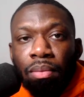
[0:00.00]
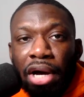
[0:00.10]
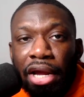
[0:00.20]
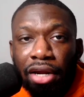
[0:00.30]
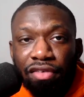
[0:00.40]

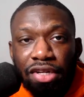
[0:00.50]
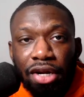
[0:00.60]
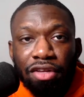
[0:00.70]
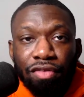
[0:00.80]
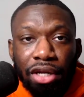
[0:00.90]
By the end of
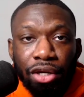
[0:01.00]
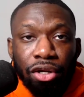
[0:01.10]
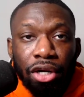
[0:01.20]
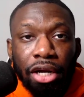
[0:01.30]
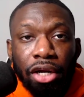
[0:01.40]
today's video,
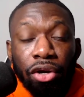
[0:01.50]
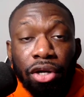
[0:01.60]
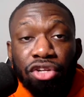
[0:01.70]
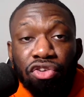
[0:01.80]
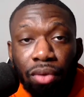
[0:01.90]
you're going to know
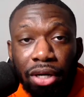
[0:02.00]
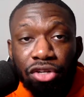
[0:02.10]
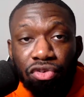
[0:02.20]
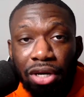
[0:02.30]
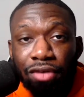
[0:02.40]
the
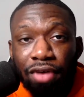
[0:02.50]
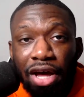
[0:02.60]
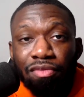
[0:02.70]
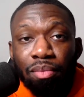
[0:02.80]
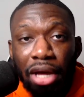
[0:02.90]

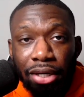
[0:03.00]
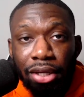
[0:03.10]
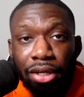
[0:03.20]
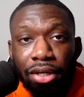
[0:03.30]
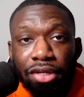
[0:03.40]
2025
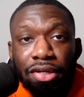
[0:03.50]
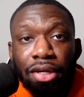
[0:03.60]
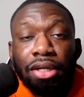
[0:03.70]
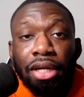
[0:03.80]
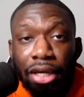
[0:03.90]
method
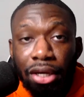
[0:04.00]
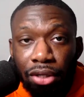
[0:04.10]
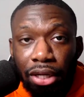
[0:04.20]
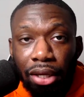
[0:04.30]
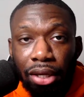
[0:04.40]
to
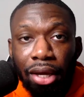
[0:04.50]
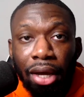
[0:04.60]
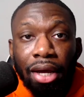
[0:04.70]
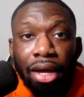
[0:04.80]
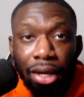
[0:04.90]
legally
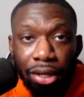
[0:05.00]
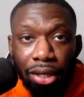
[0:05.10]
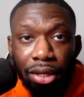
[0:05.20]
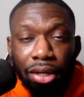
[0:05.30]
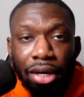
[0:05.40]
get
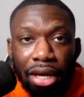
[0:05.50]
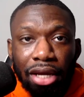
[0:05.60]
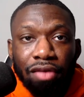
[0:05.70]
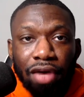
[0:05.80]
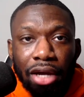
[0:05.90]
any
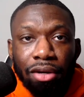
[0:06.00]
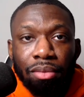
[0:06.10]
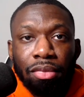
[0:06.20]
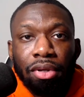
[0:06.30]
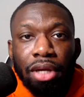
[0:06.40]
negative
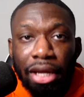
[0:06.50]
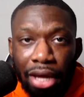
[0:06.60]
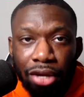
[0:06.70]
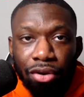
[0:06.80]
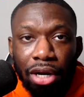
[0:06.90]
item,
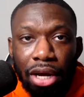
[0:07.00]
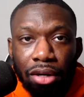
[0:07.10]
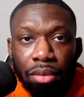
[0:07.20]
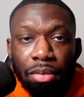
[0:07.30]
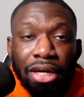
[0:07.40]
inaccurate
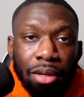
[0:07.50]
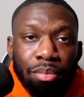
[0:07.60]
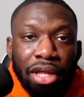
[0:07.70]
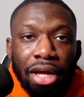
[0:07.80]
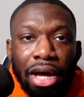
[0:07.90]
item,
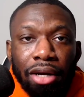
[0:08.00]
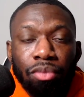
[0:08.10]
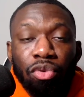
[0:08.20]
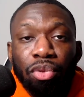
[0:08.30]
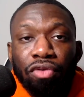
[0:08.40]
incomplete
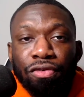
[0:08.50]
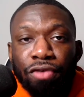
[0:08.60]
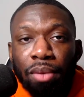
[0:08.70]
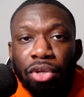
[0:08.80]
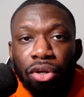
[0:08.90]
item removed
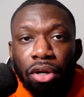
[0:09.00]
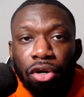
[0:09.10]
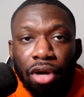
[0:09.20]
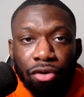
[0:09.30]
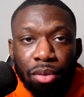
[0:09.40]
from your
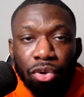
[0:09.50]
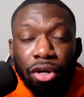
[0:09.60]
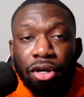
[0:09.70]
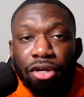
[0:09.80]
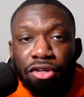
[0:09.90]
credit
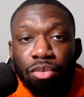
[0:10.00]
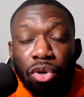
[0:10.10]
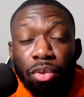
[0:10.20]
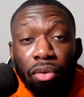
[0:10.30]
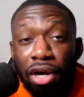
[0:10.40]
report, your
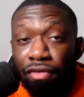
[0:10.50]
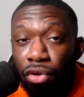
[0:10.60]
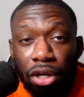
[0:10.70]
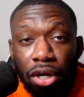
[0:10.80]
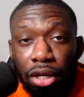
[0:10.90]
consumer report, whatever
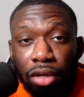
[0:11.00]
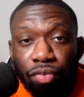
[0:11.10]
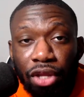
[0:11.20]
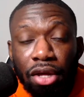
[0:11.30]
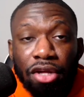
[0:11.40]
you want to call it.
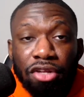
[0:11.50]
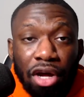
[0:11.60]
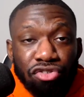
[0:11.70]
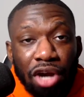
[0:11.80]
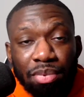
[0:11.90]

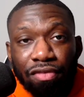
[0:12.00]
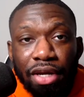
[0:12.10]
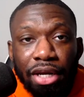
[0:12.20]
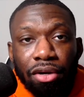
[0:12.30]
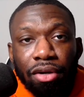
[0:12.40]
So I dropped a
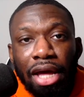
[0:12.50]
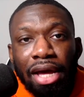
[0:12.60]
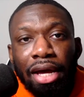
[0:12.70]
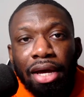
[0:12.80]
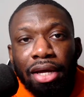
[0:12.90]
video,
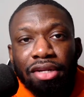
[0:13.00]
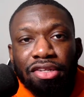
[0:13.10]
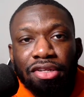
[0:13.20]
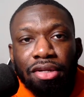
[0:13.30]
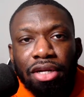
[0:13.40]
and
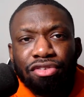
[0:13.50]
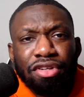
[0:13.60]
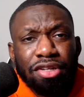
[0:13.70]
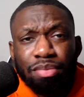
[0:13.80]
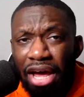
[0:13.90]
this
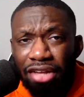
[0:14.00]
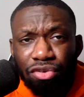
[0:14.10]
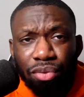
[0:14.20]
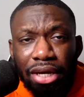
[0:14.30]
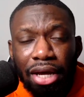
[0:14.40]
was this
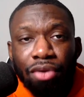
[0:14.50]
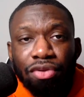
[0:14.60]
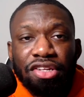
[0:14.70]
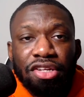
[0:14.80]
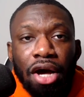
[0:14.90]
past week. I
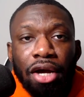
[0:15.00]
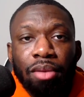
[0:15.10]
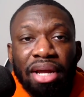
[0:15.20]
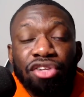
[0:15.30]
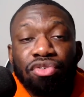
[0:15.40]
was just talking
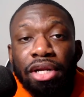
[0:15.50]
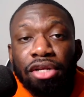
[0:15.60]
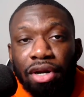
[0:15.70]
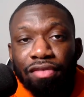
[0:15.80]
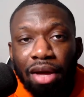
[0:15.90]
about the
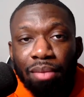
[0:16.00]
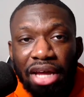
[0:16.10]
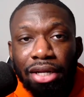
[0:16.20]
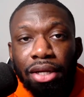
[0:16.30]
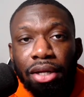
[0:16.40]
2025
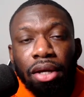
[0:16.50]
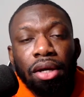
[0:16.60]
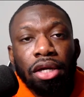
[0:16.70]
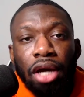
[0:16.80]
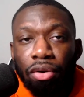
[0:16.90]
method.
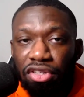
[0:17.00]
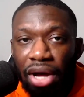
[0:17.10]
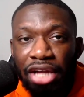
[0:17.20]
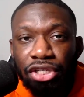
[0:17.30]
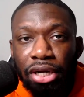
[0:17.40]
Y'all was
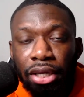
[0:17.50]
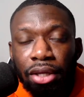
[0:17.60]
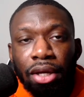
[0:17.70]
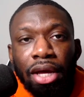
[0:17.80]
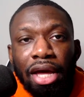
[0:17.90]
watching it,
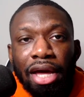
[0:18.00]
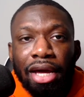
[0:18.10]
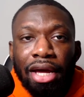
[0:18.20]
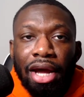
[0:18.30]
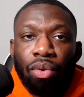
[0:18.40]

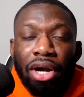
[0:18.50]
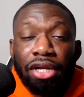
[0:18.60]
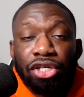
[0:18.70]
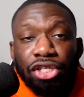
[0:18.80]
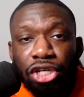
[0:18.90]
and I
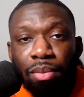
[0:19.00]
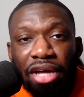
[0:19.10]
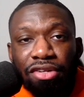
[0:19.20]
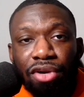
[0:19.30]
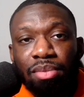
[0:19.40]
wanted to just share
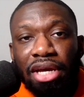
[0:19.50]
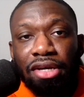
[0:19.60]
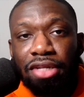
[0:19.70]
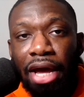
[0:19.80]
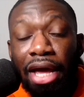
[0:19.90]
my screen
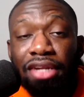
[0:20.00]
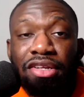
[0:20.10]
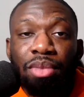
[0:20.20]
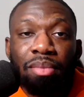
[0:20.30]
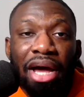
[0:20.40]
because I had
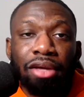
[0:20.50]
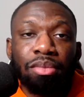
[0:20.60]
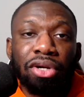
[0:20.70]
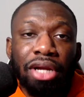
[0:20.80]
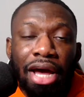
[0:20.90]
someone in my
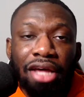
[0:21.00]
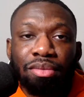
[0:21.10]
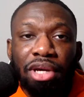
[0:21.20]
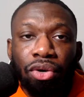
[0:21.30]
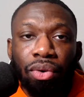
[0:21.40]
community
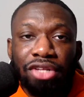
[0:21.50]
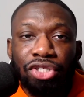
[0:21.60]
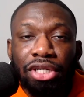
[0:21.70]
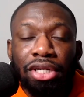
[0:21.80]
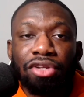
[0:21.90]
ask me a
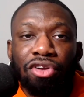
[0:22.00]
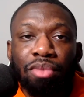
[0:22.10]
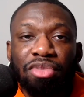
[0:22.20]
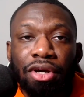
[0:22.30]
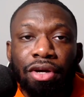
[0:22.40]
question in
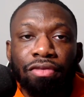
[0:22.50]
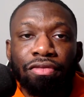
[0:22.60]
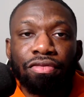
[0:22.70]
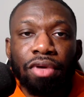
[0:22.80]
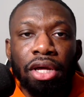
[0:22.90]
terms
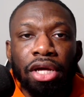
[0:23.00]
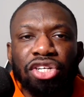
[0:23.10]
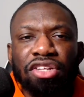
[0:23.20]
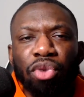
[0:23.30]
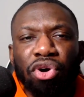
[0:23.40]
of
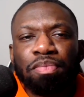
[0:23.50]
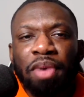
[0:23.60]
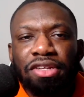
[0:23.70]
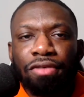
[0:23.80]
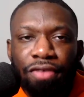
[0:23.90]
just more
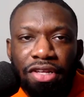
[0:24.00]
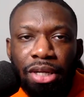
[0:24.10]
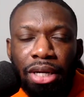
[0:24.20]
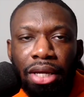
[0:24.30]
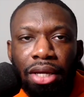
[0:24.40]

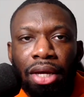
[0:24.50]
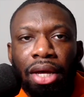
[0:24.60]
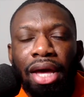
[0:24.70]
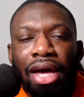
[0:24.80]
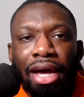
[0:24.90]
specificity.
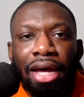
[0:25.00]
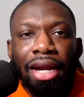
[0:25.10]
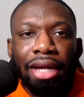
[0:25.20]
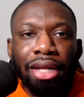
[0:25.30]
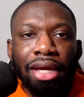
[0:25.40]

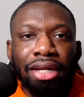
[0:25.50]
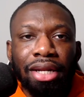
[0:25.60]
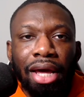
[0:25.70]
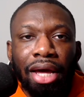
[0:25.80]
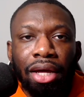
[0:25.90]
And I think
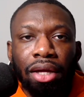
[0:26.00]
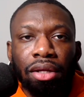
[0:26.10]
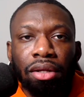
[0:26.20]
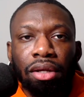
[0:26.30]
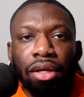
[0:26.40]
that